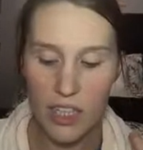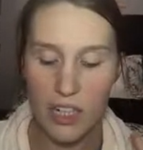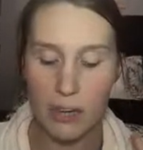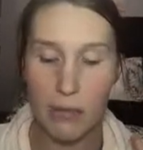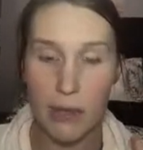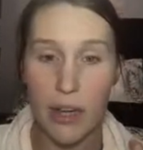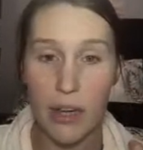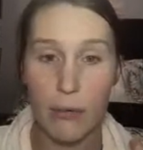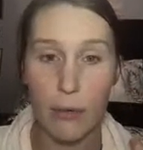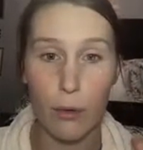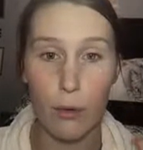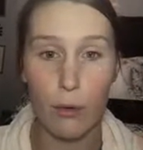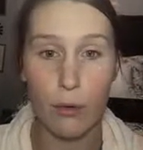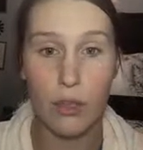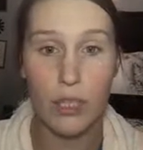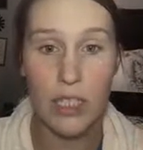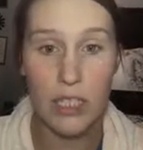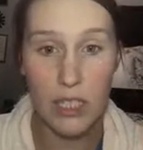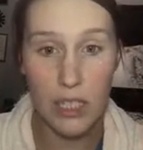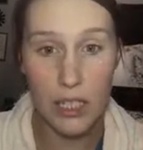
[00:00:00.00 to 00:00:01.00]
If you have
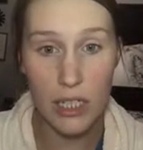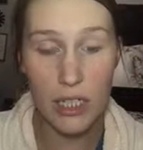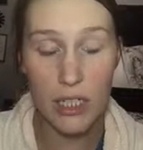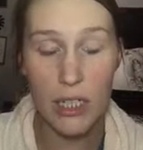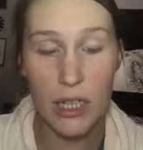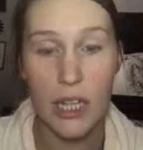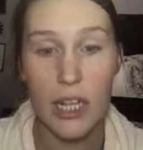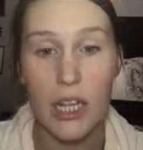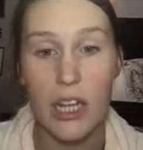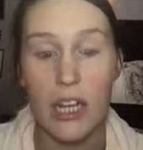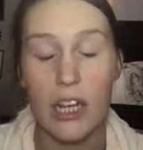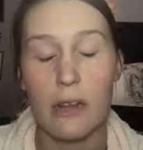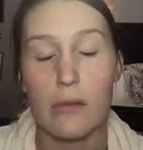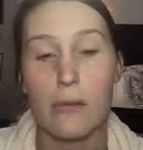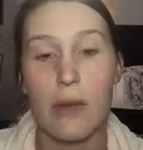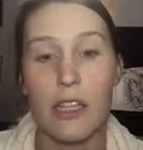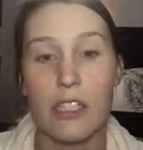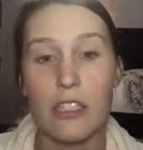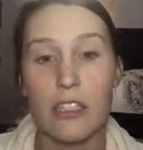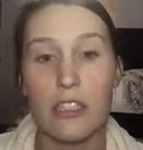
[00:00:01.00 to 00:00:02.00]
oily skin,
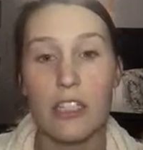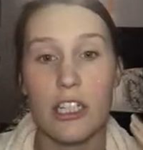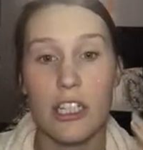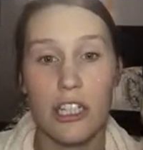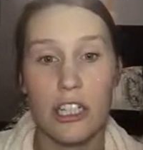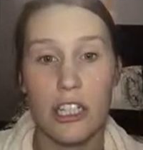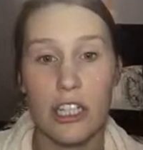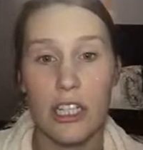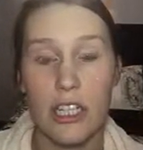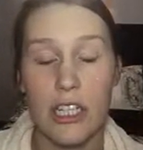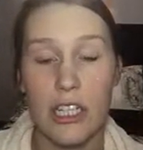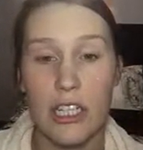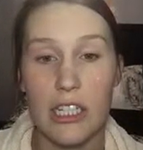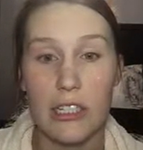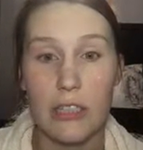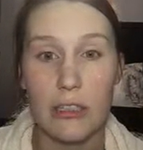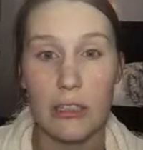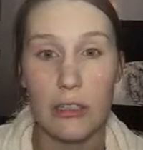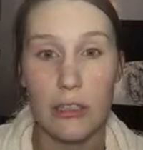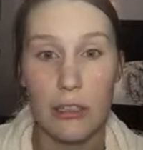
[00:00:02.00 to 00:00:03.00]
my suggestion
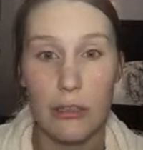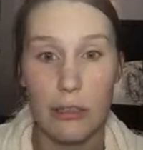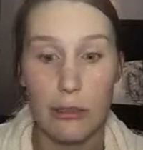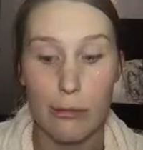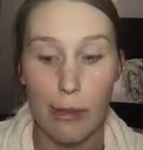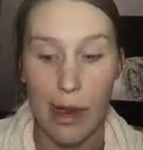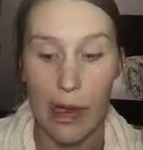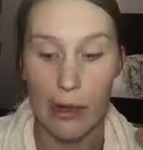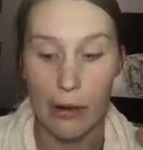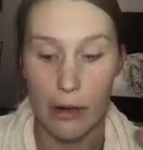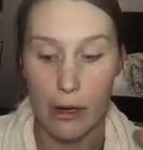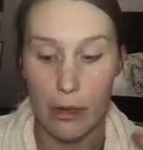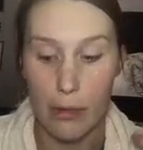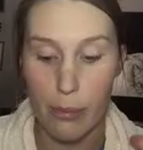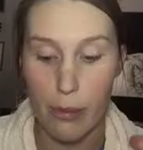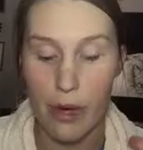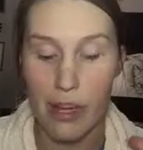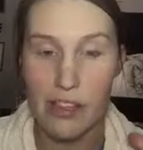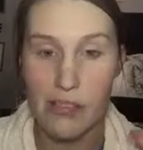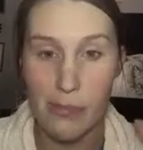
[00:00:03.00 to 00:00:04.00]
is to use powder.
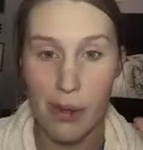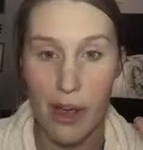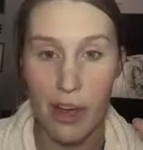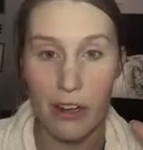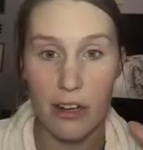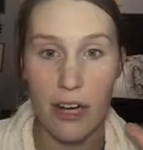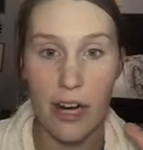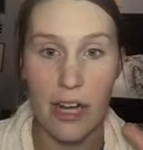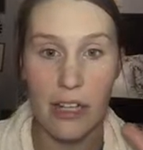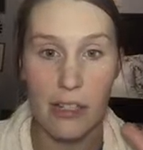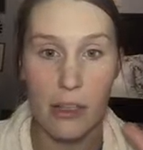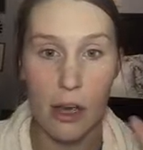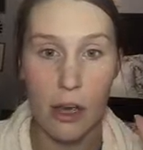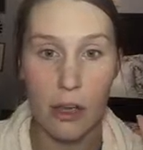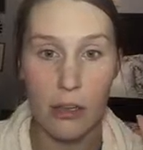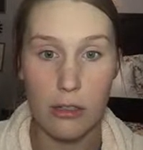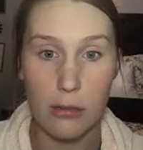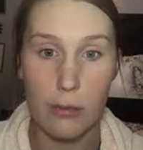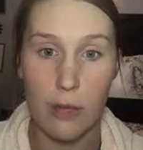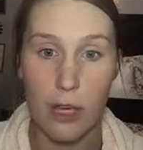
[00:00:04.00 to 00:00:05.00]
The pressed powder has
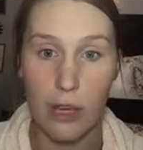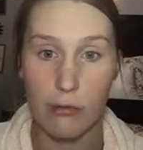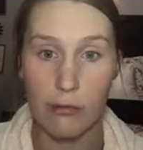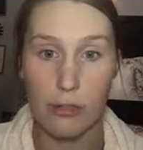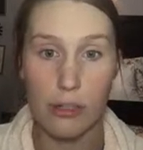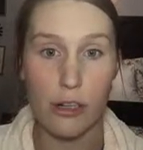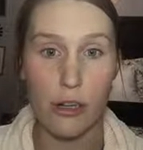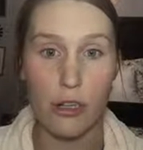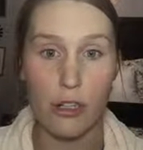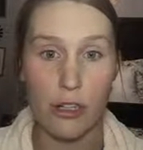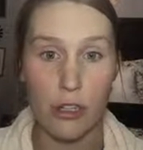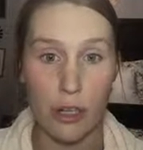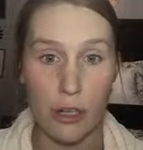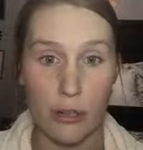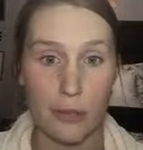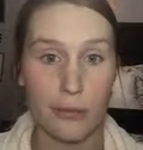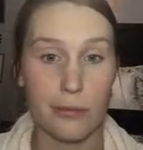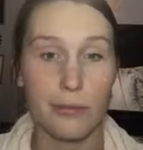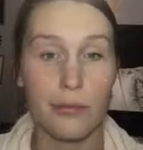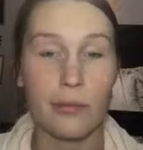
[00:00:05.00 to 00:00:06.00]
awesome coverage on its
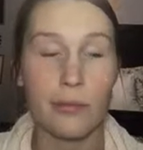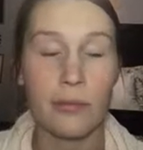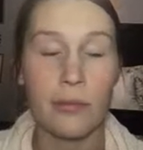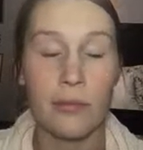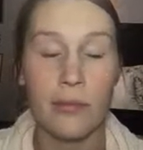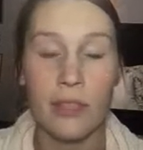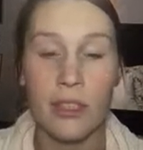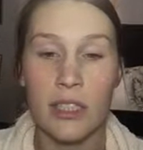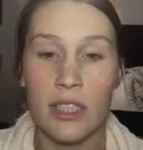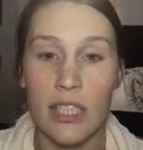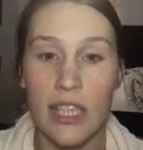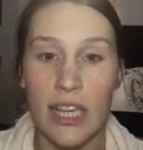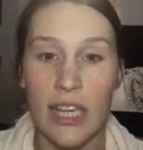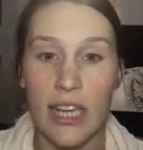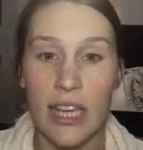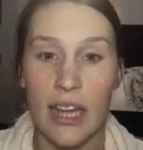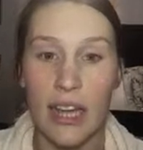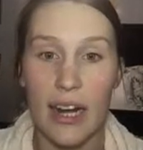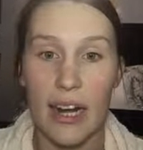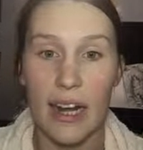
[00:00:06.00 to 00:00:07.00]
own.
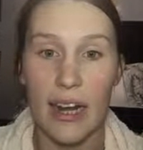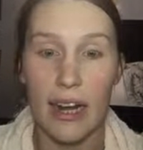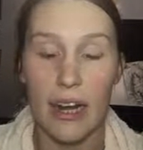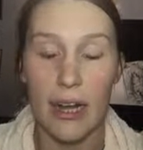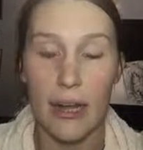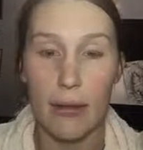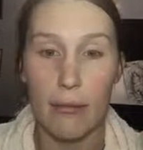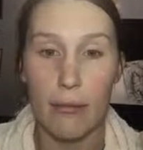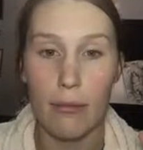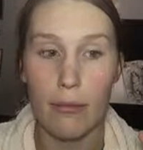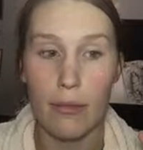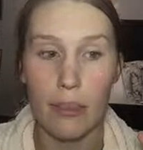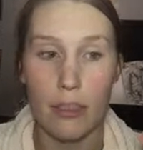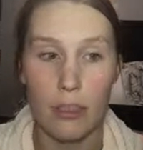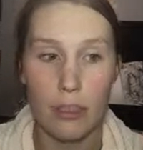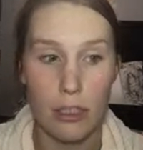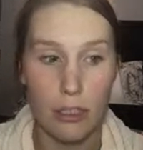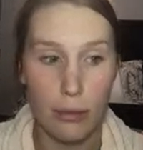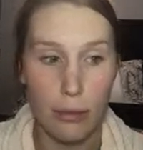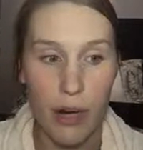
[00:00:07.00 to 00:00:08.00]
It
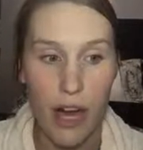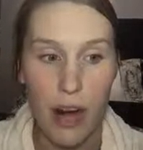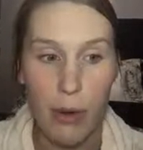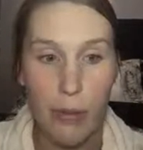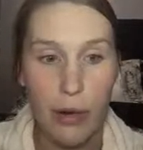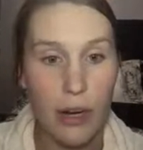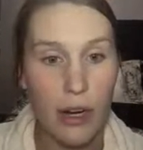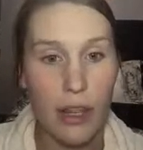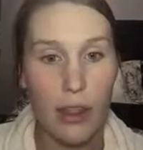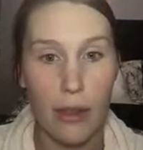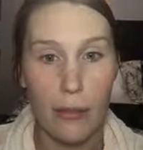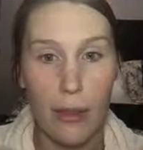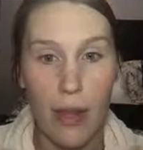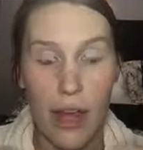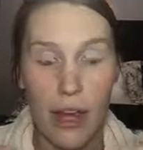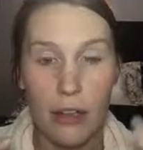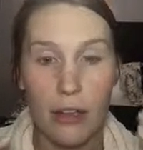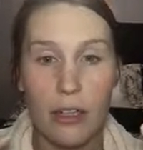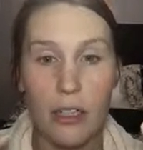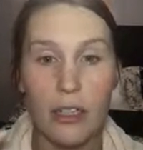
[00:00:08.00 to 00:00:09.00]
use the primer and the
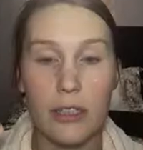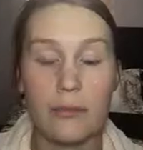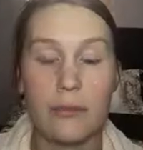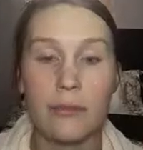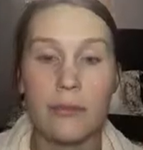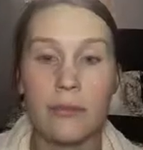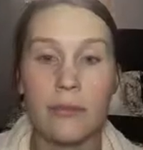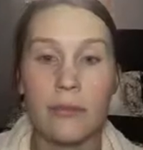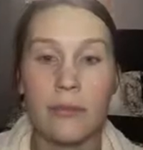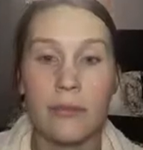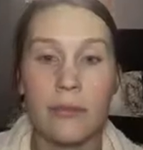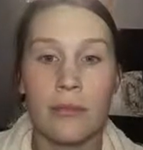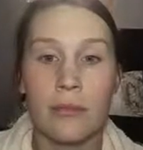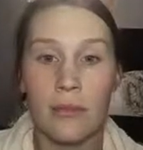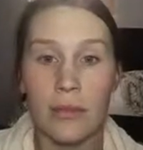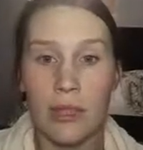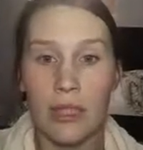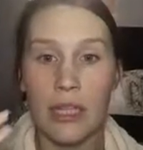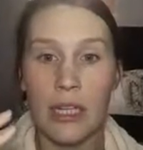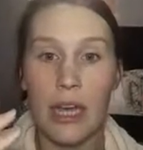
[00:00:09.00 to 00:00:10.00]
powder,
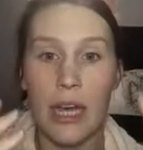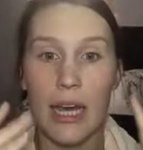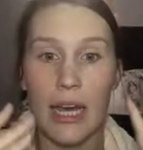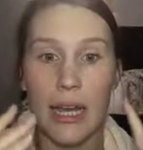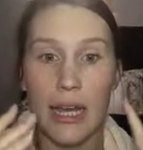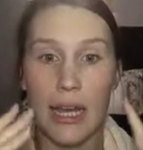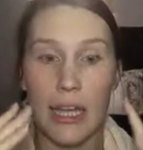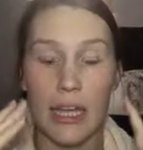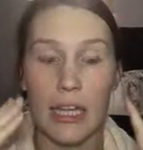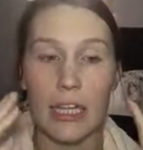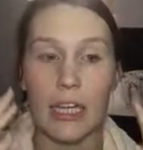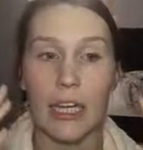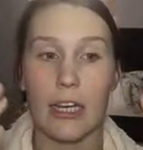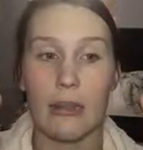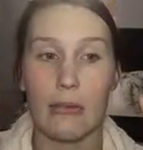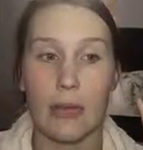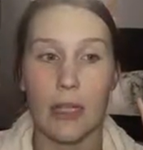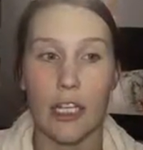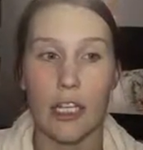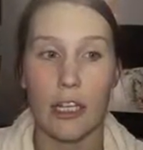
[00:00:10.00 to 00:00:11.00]
and
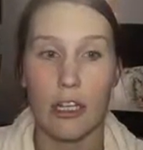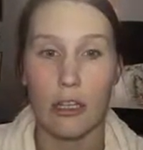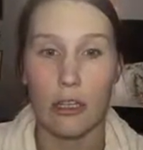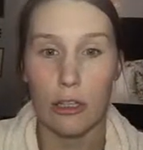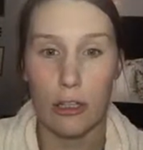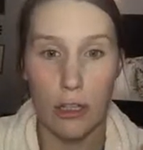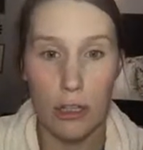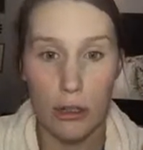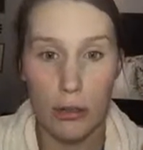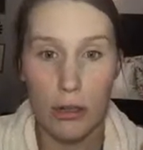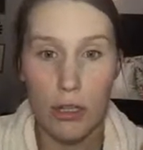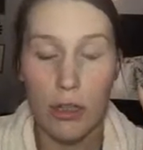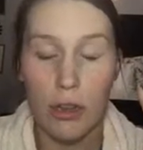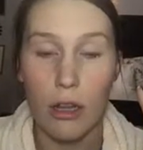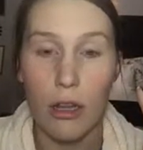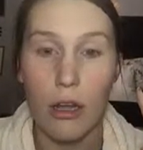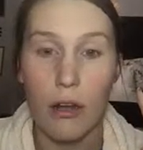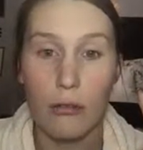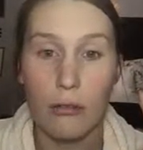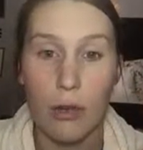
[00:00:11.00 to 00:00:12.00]
I mean, you can
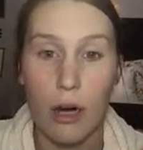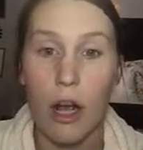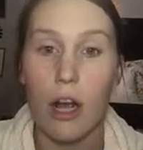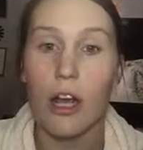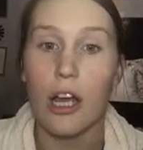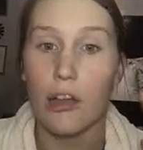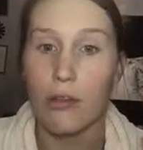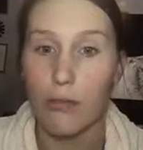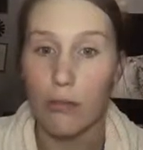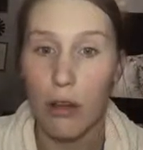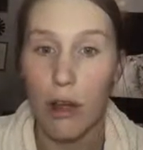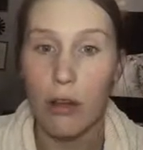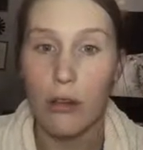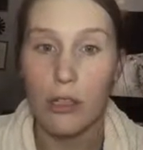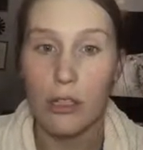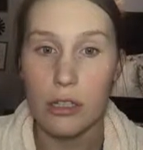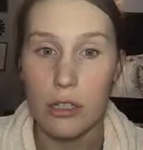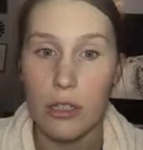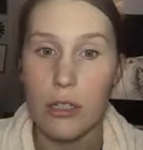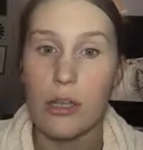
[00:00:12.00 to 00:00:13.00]
rock a
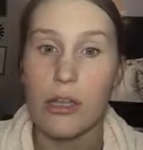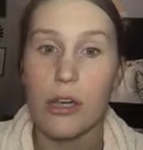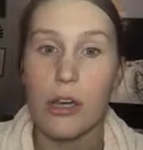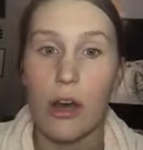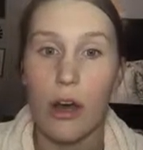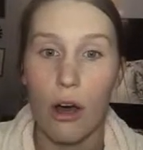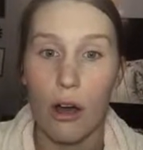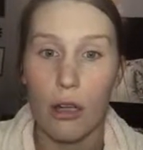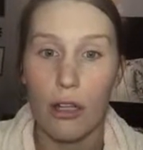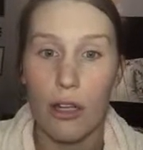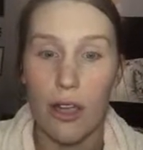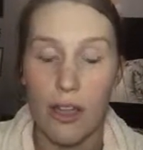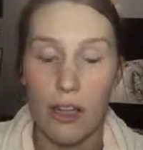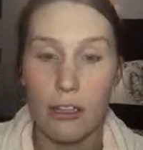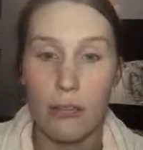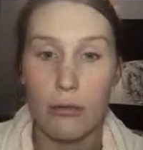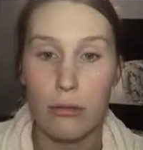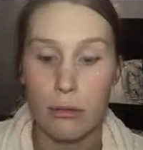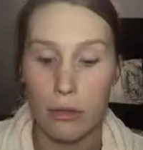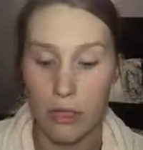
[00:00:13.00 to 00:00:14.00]
flawless look all day.
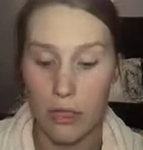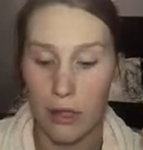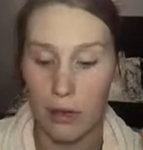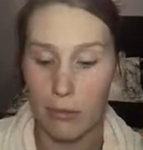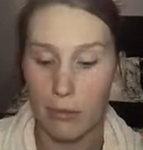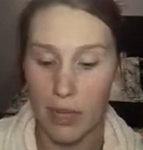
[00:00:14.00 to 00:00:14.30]
It's really